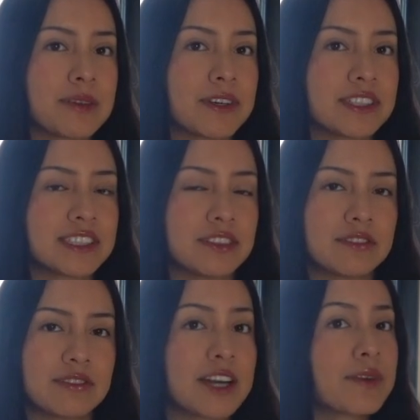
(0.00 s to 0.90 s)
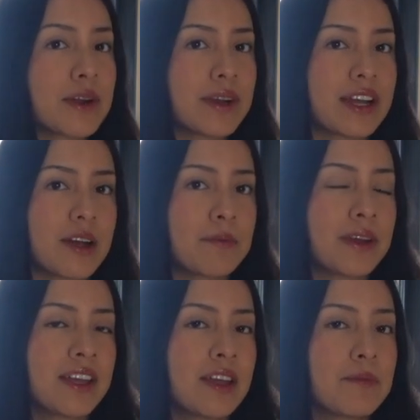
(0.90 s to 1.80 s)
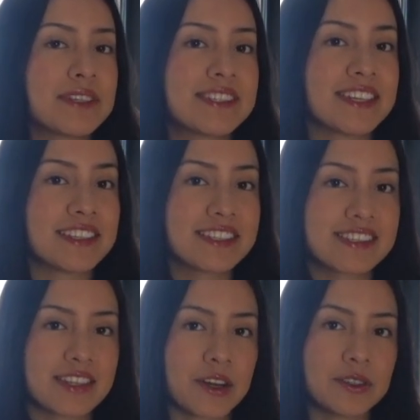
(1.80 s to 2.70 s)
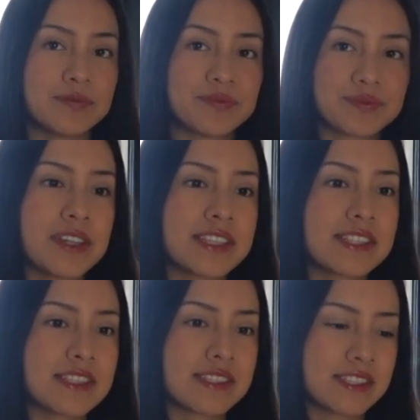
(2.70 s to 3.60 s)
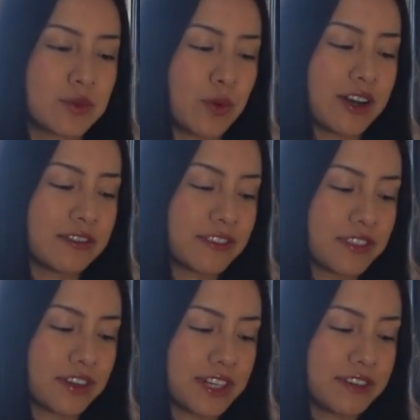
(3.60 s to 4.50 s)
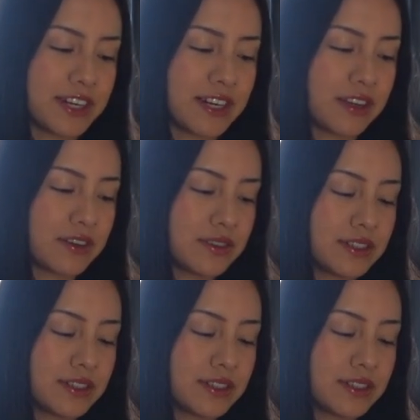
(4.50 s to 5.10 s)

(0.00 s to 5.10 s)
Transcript: person right when I wake up, but since, you know, it's 12:30 right now,